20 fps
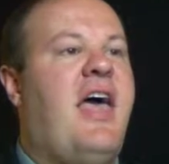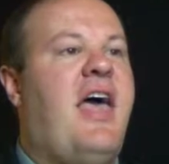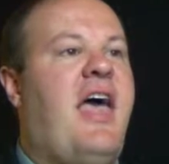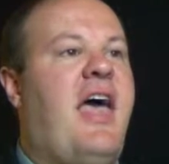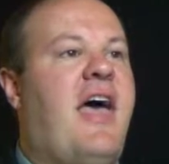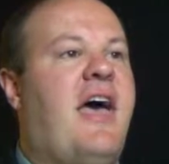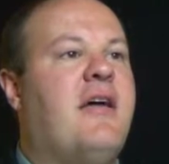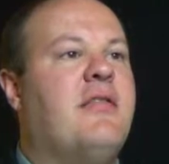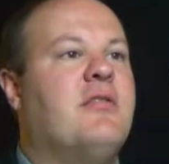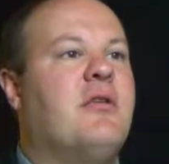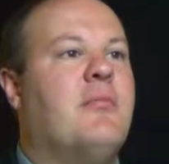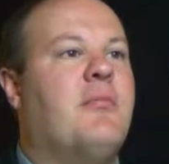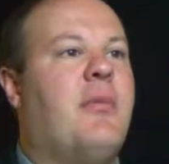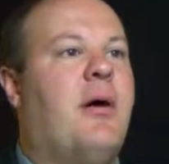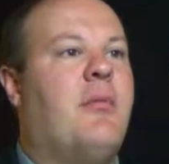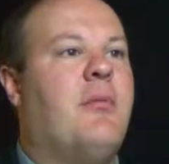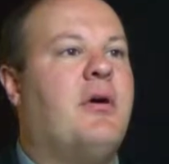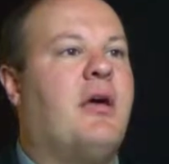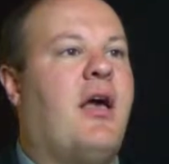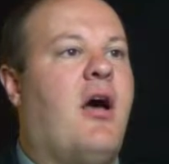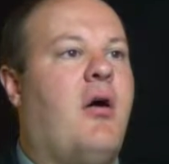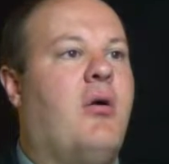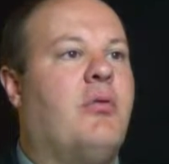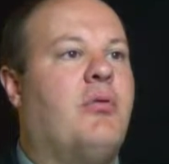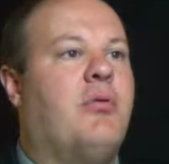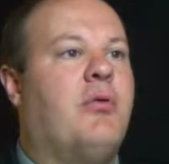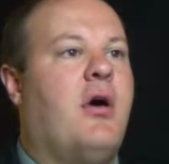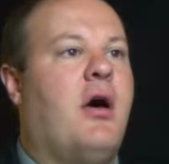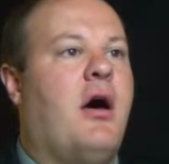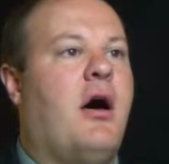And public health
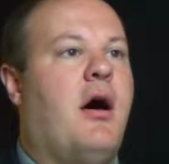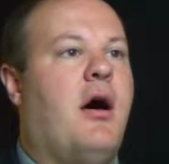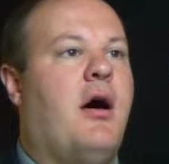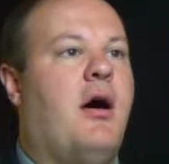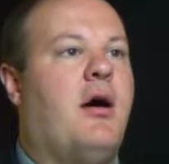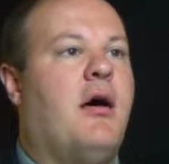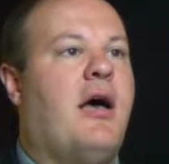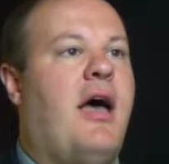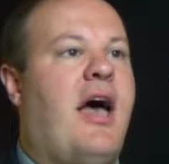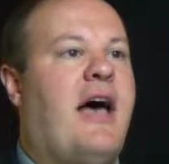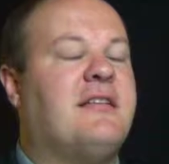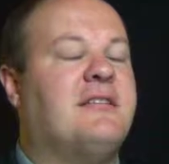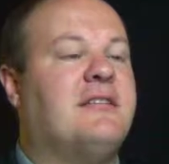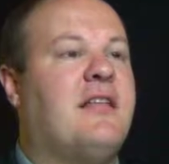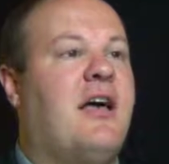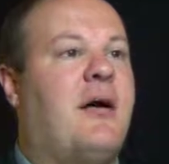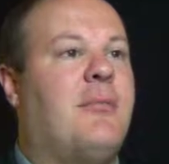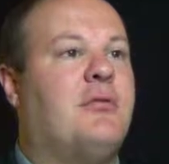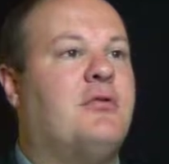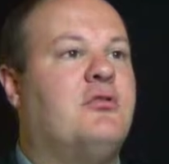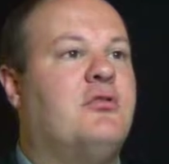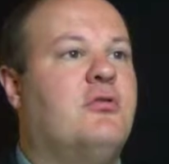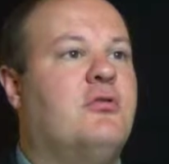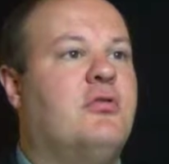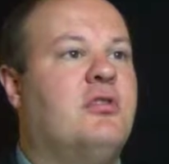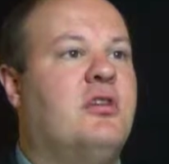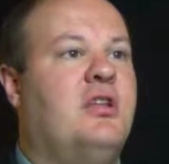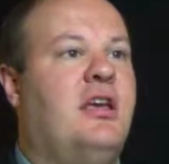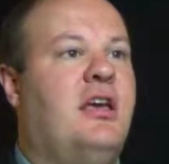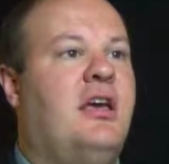has an
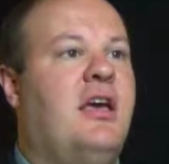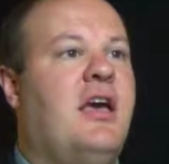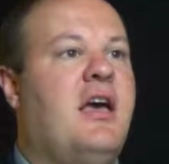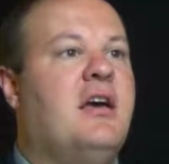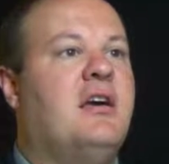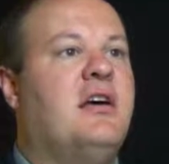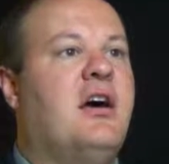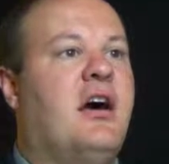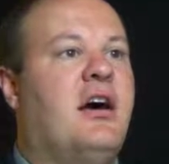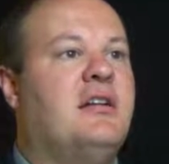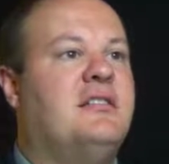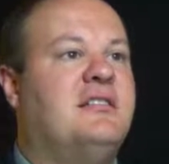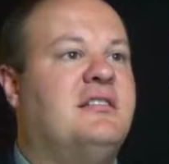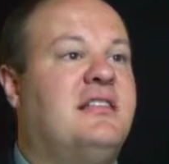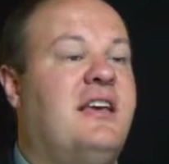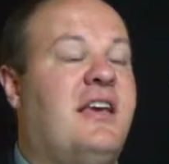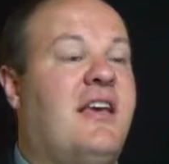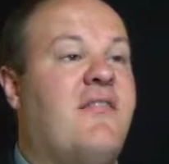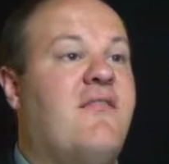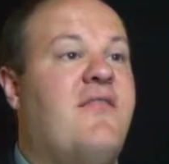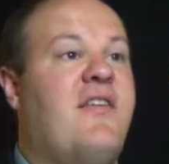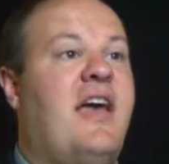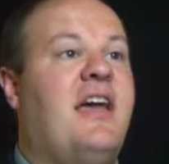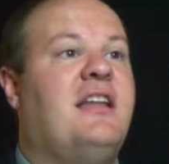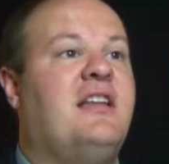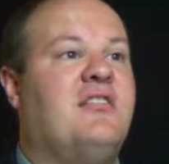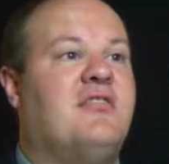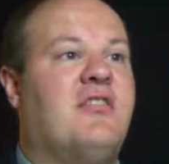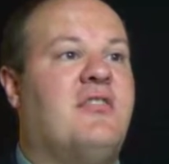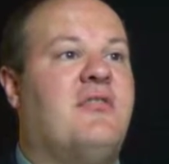opportunity to take
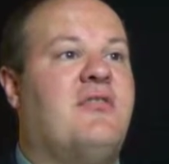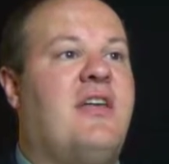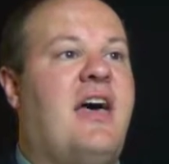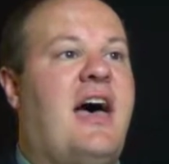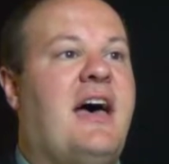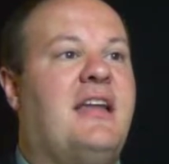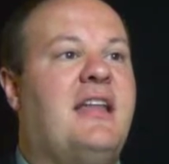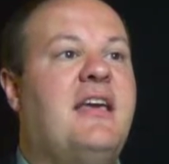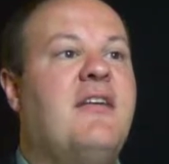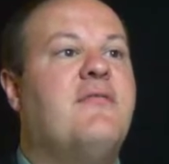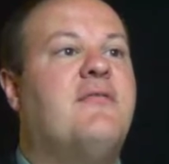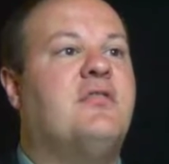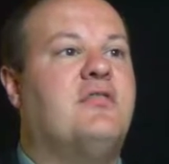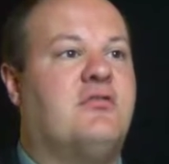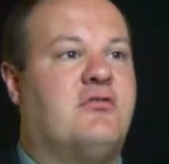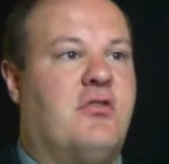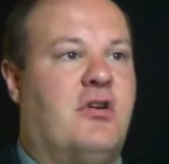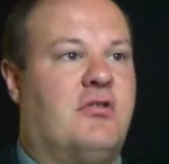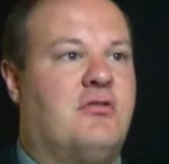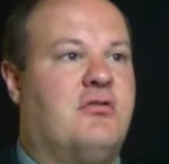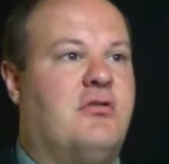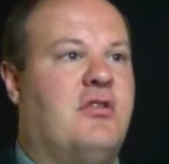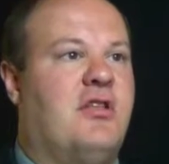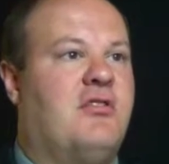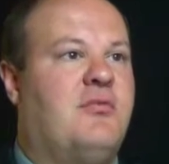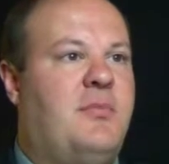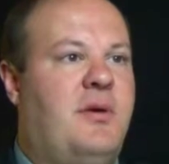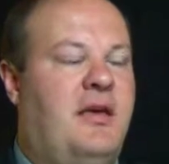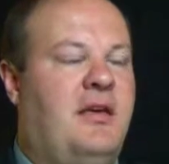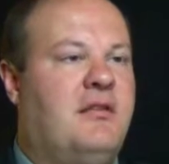advantage of that infrastructure
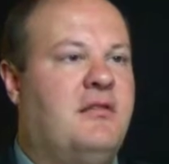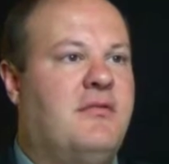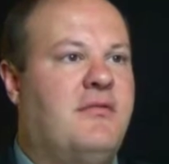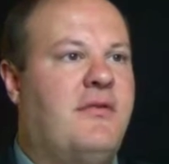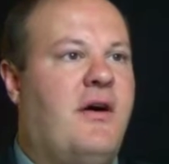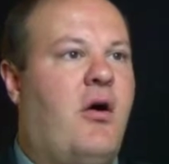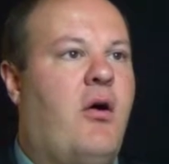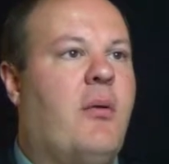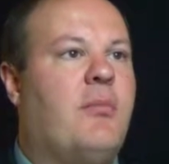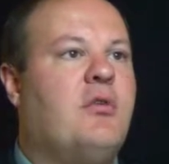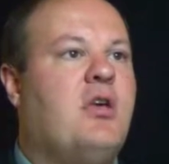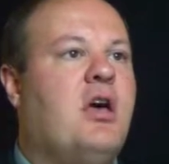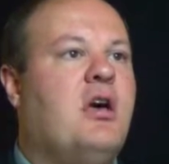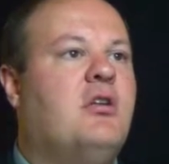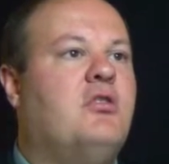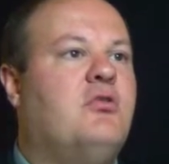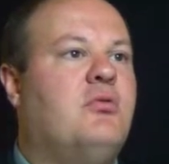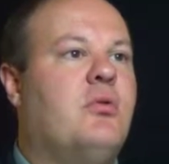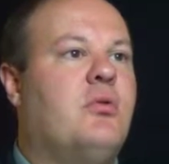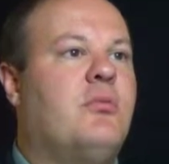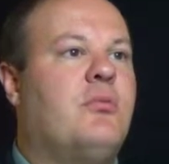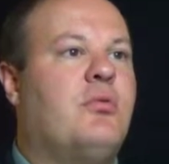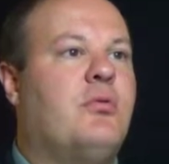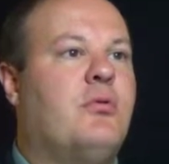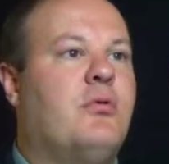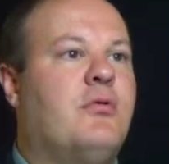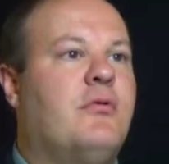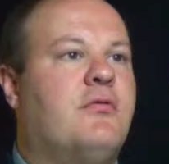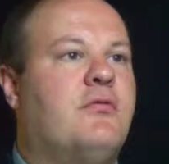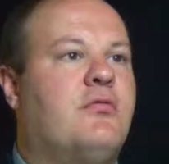that's being developed to
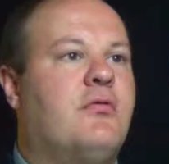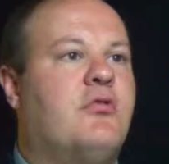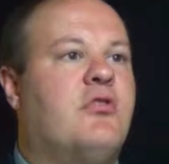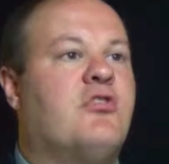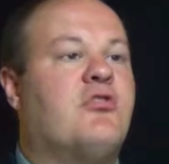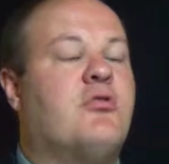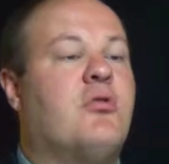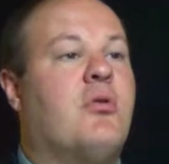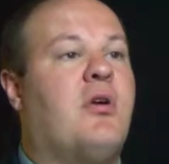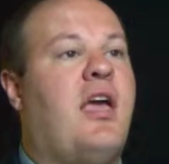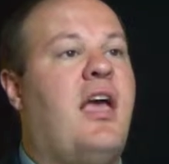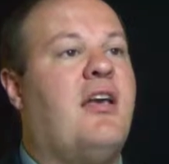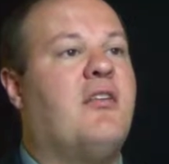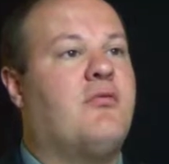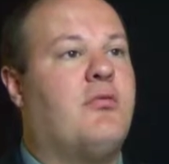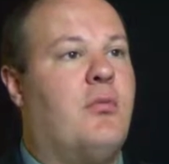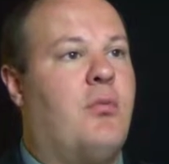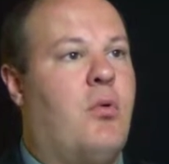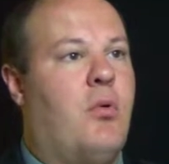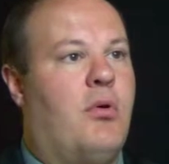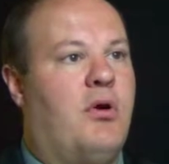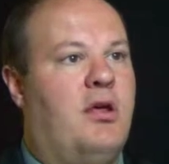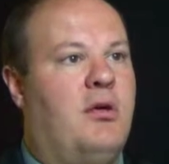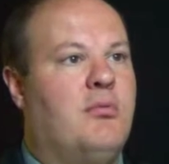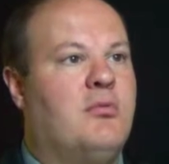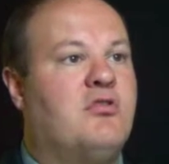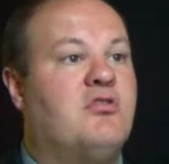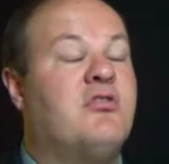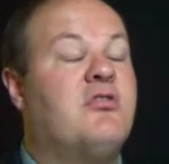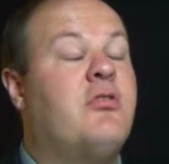improve traditional case reporting,
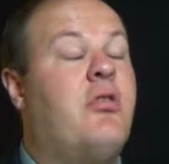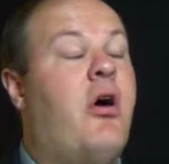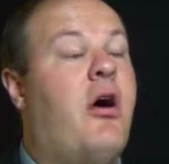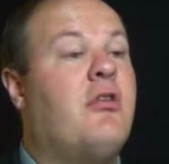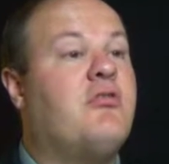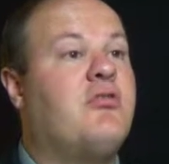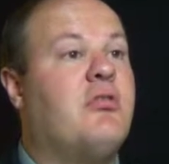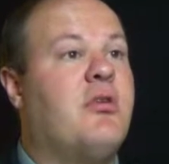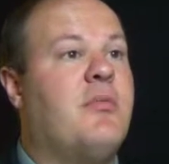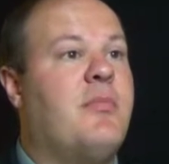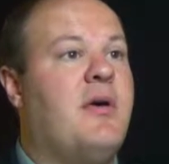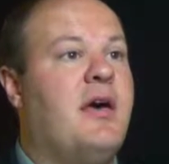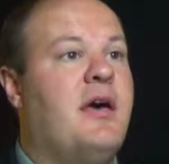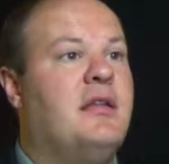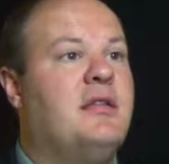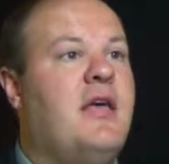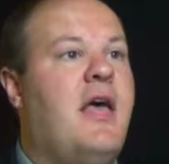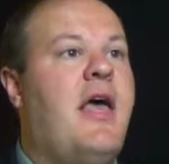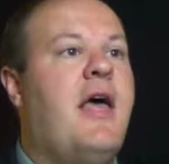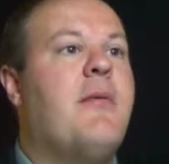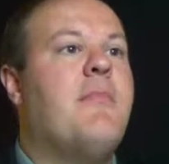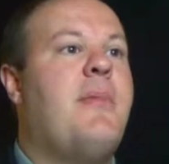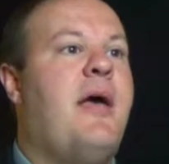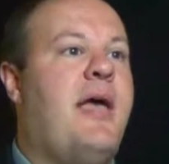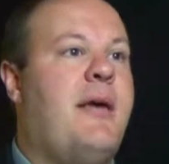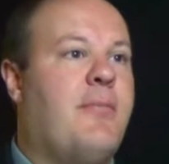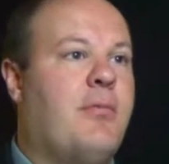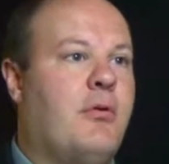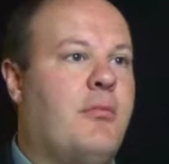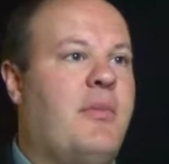which has largely been
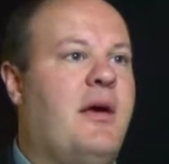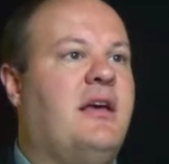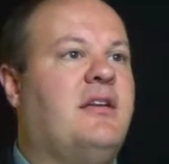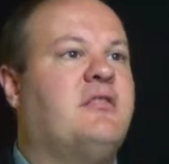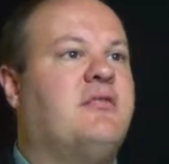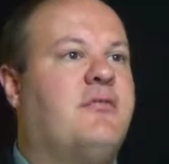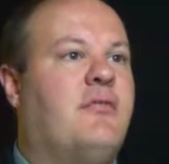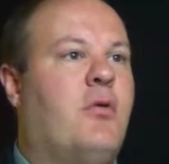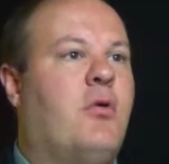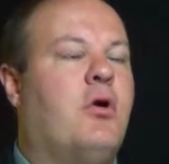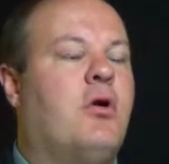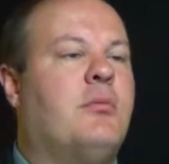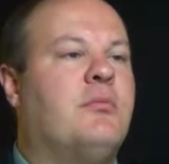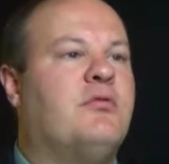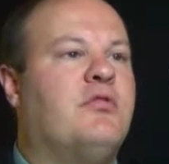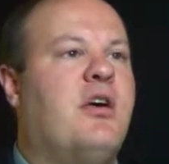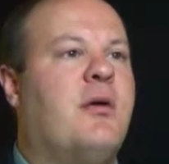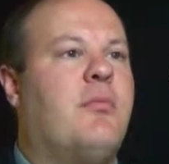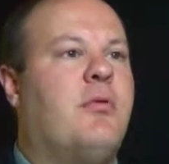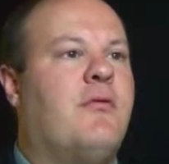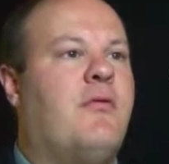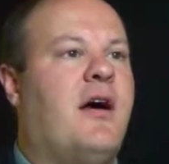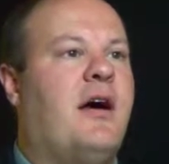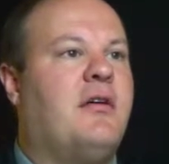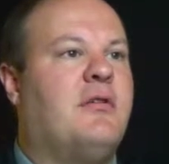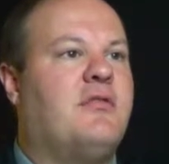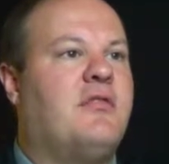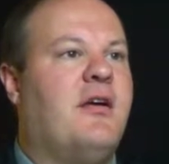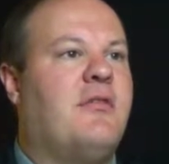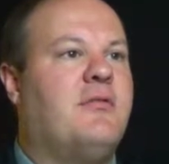paper-based forms that
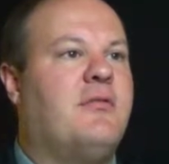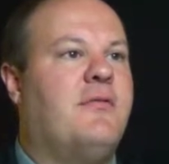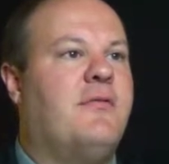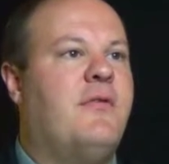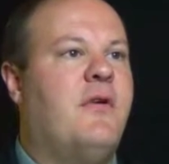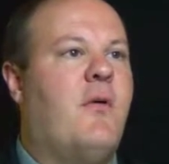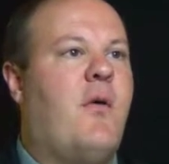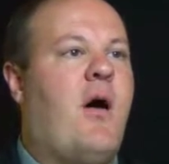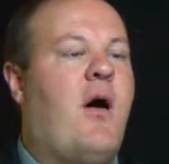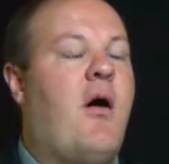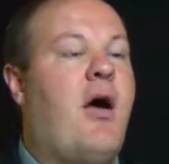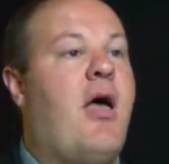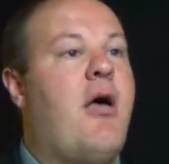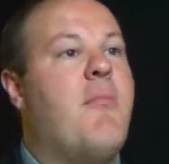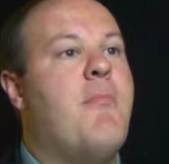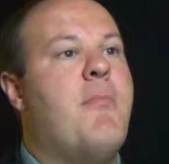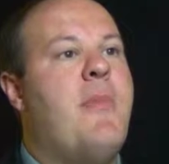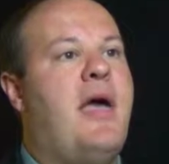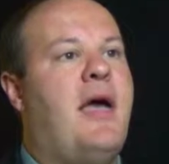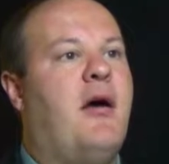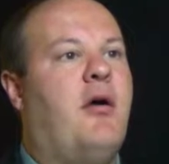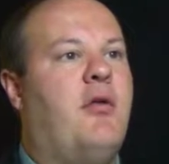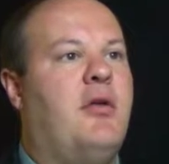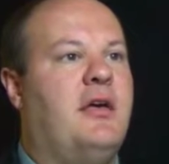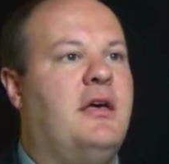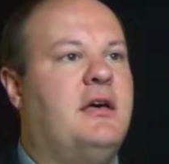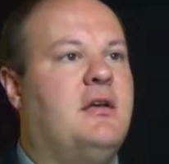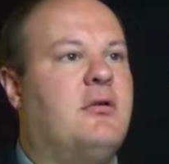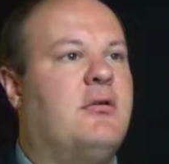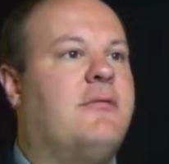providers have to fill out and mail
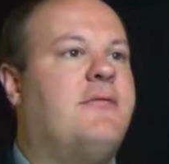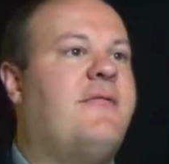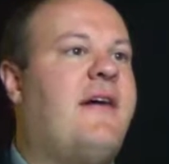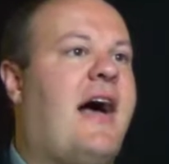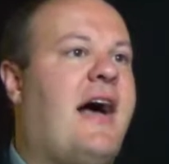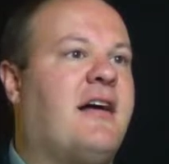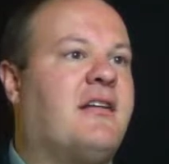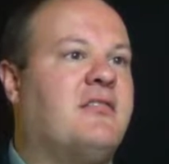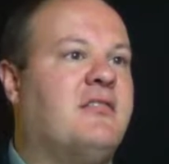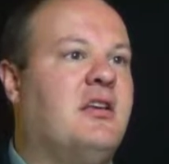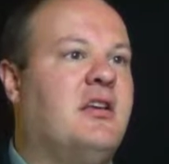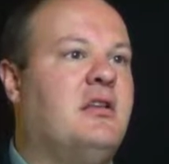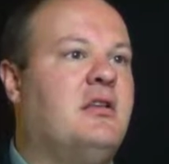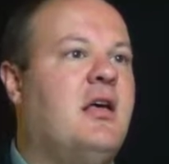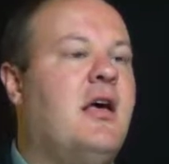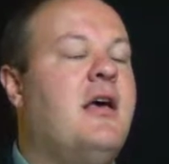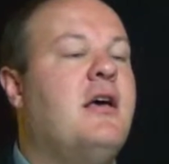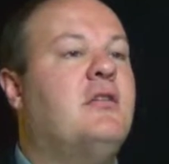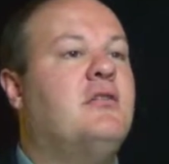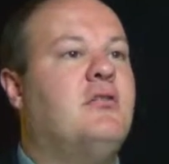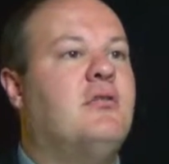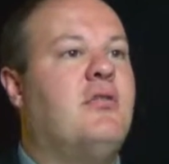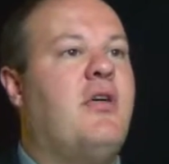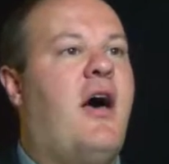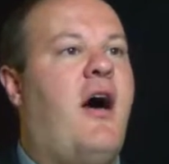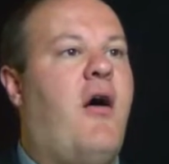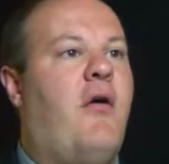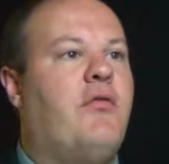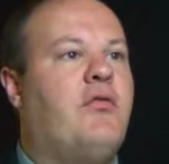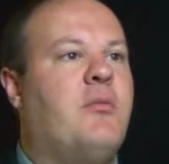in or fax in to the
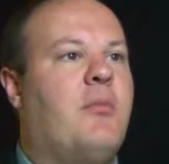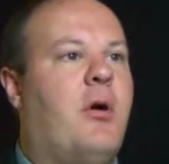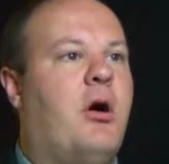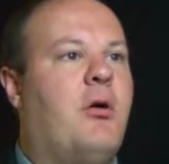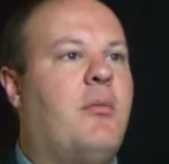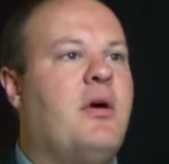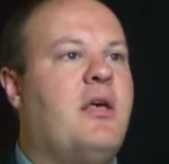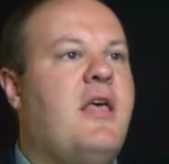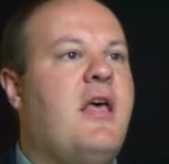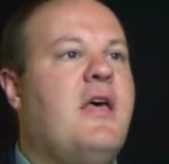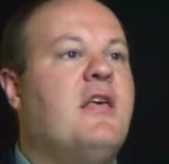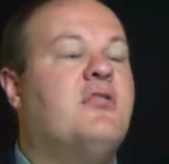health department.